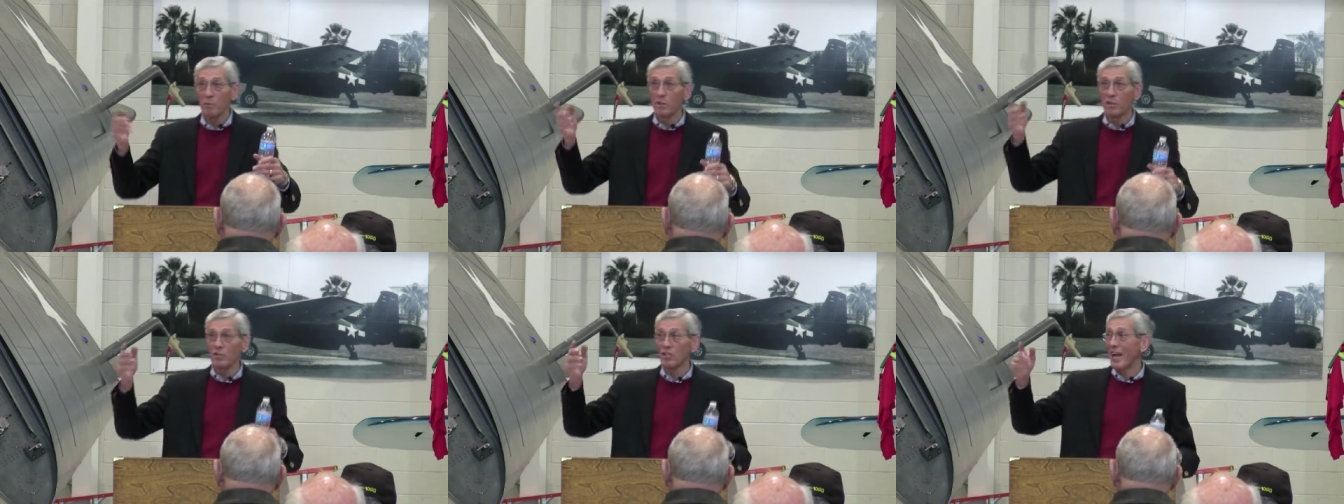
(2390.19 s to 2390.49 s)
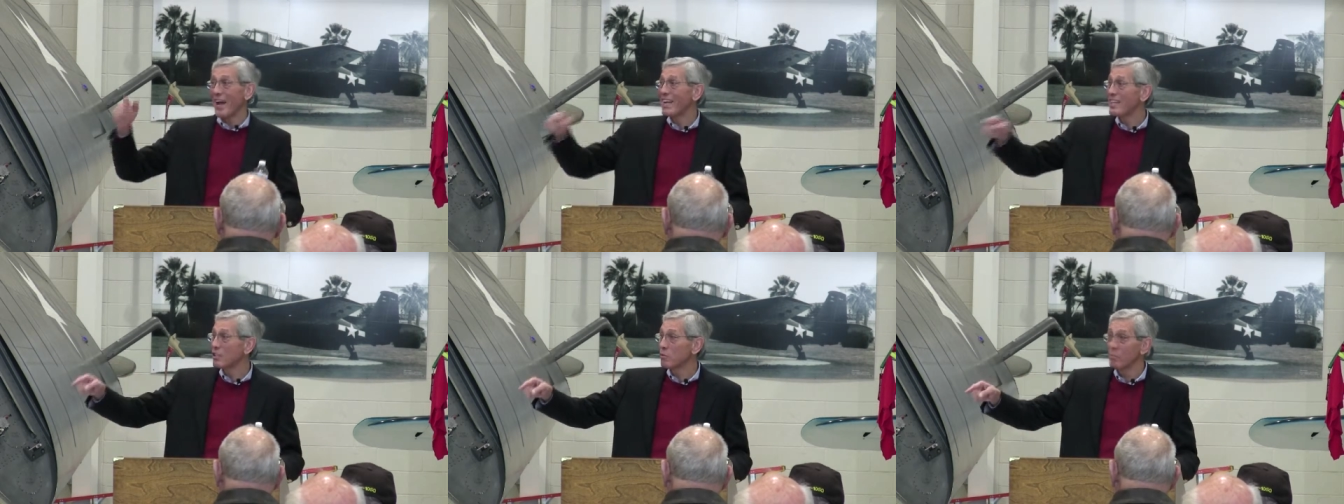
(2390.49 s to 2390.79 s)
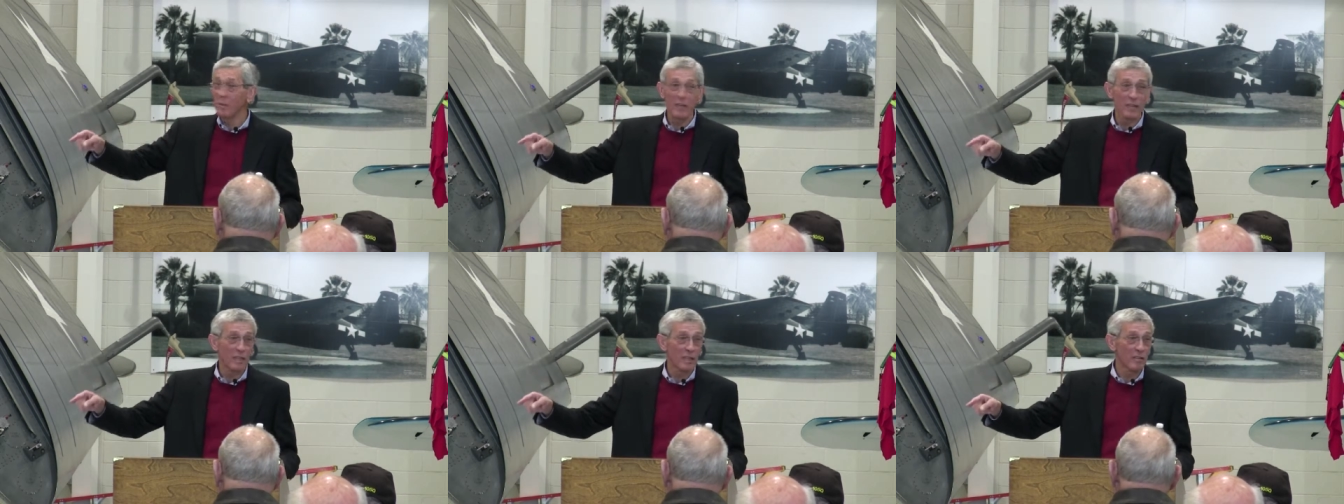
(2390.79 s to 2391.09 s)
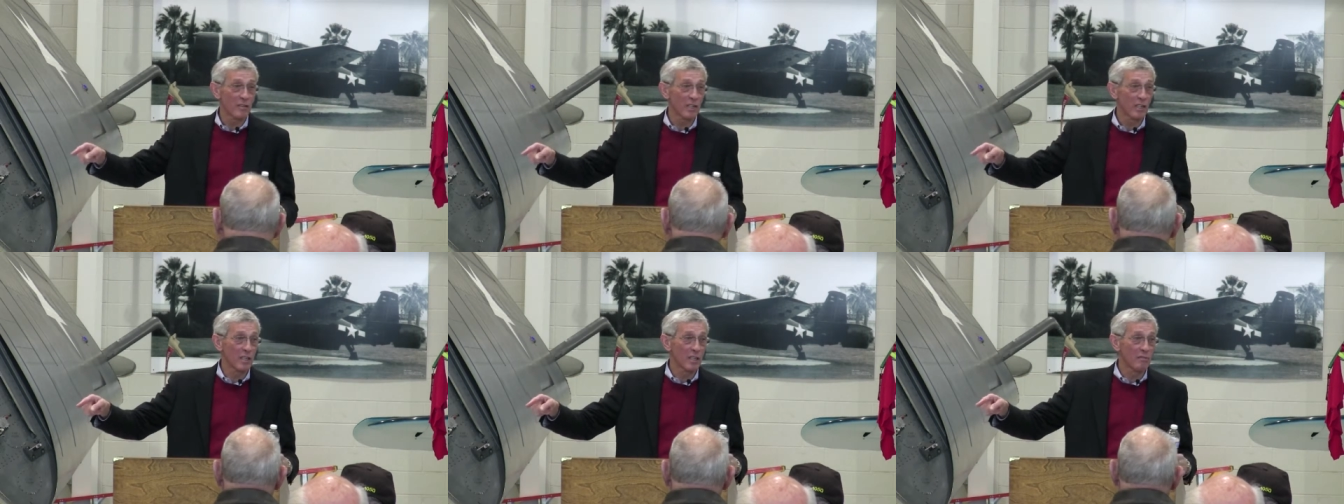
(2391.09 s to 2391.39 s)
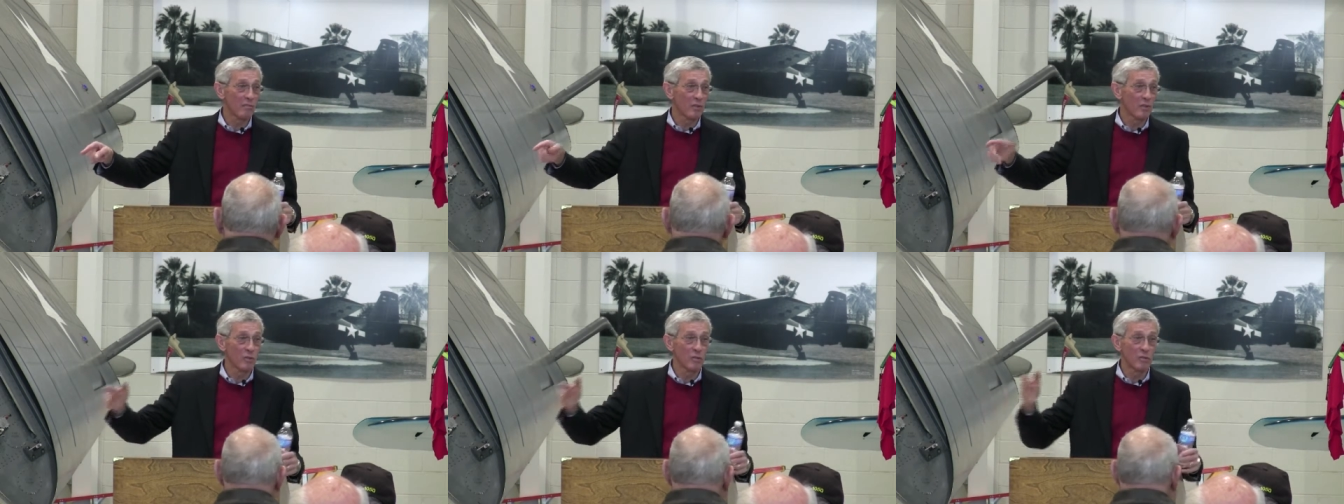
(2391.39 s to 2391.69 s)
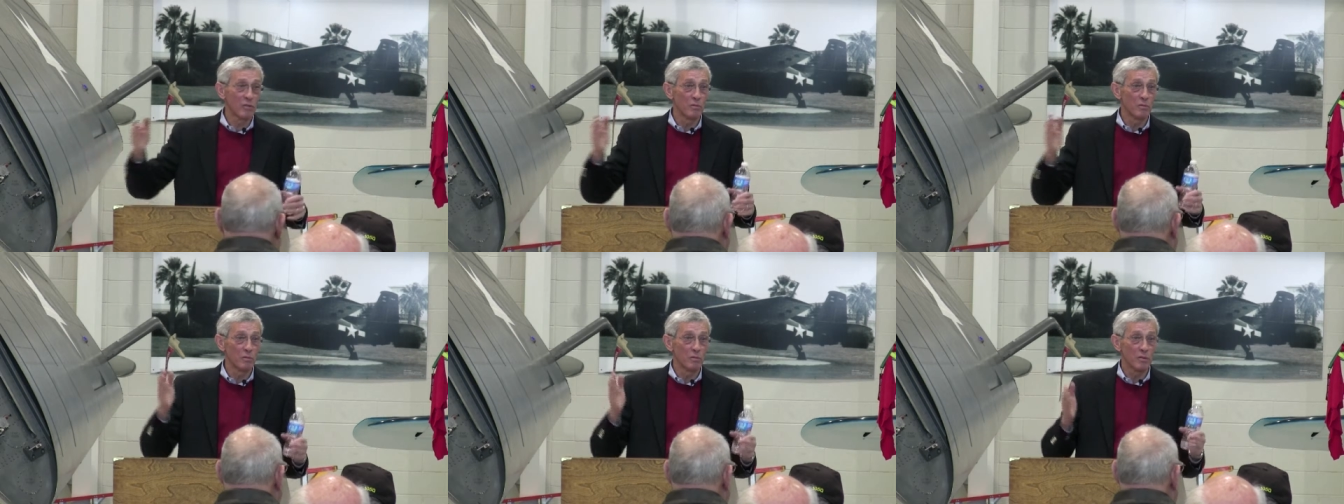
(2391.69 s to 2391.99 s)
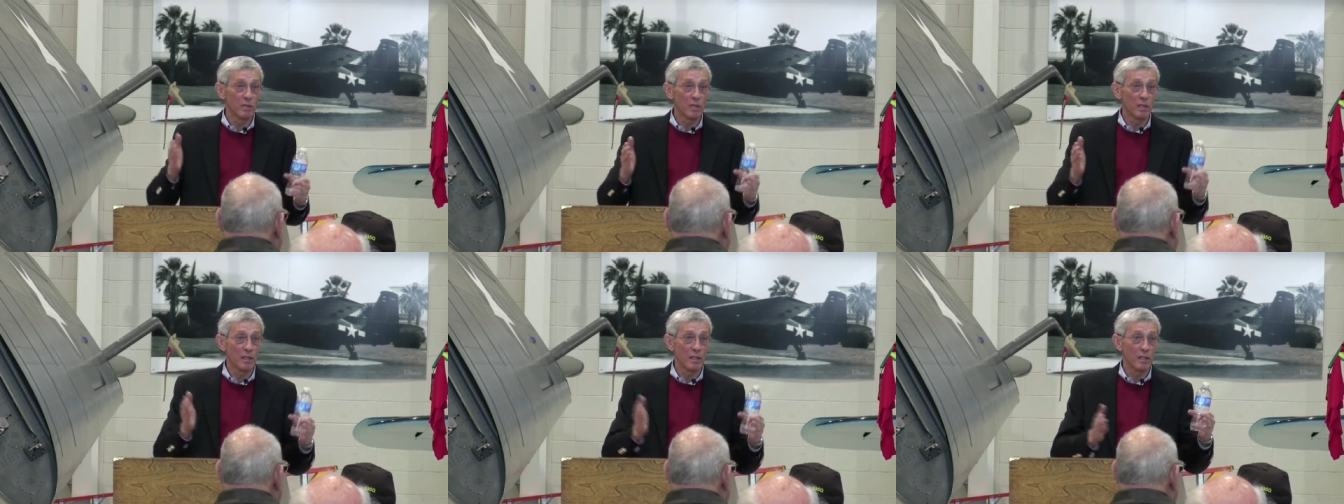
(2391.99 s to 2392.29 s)
remember those Iceman, I think, flew
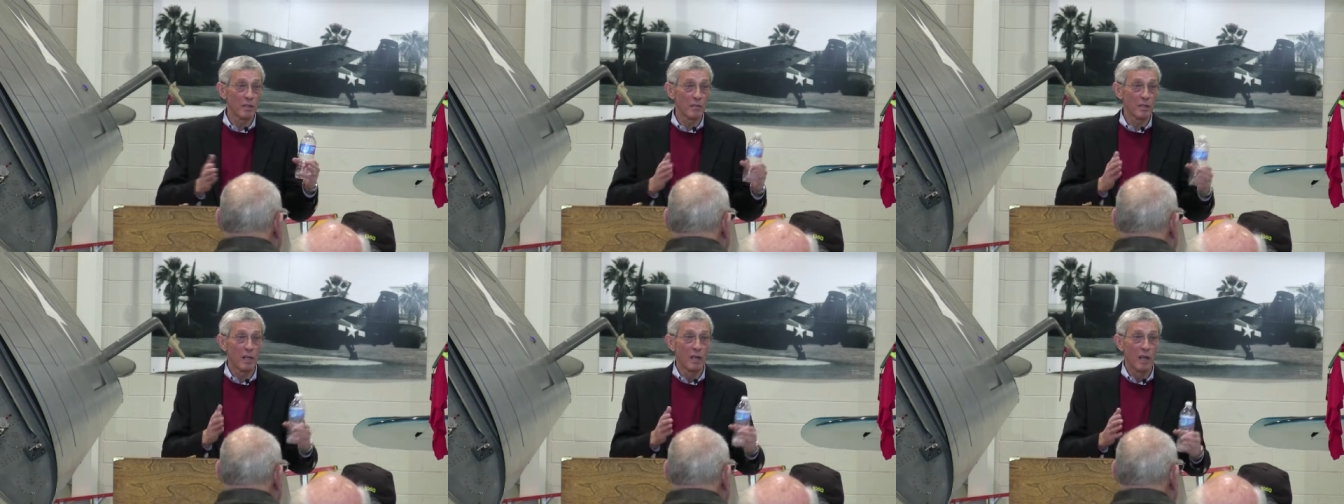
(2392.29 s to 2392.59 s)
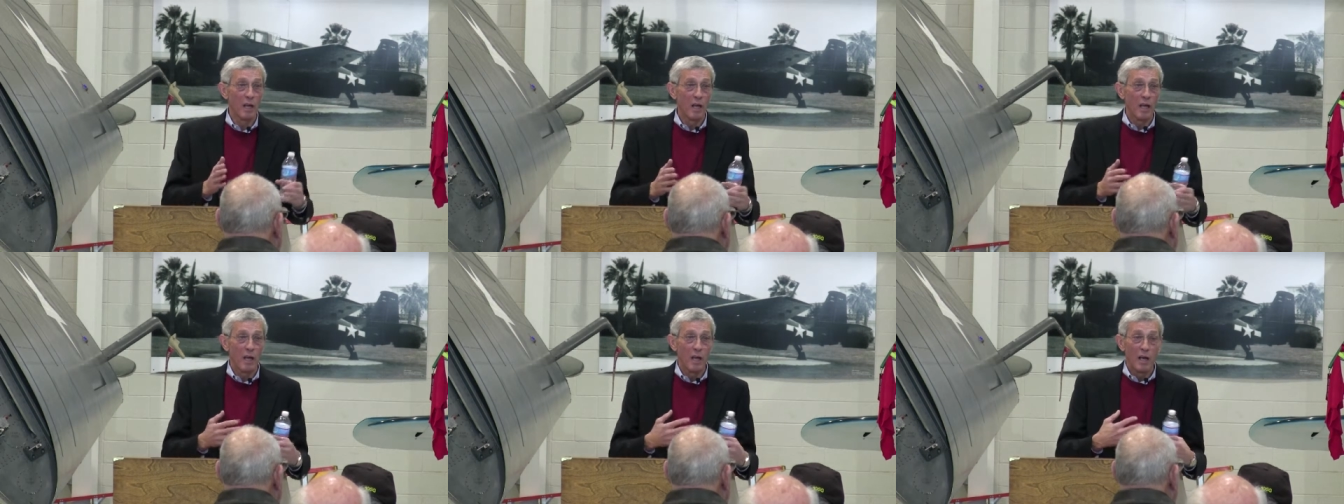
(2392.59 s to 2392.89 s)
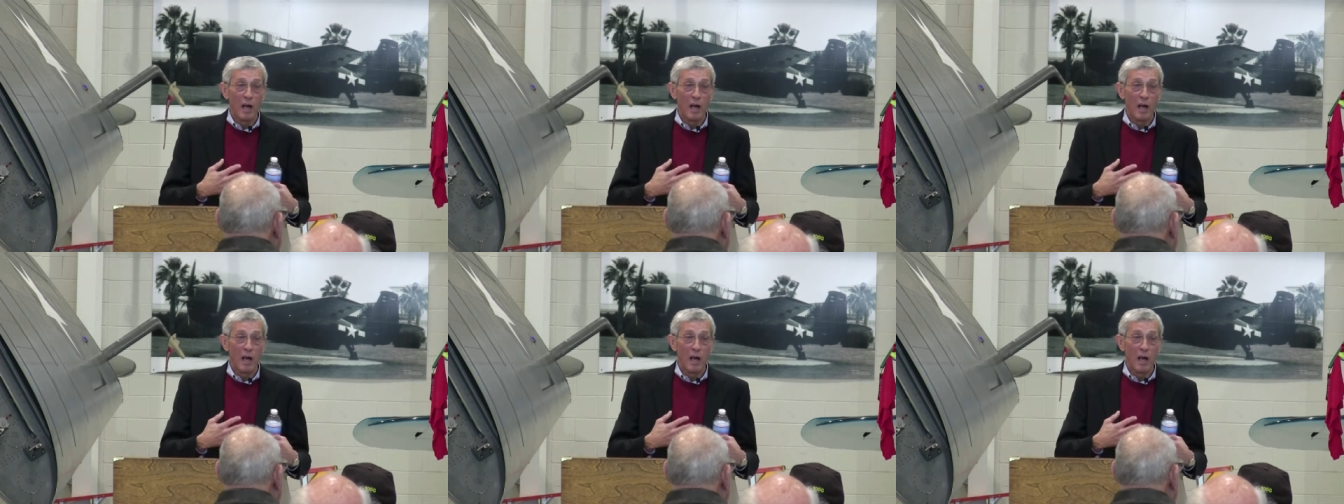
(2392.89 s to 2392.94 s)
in,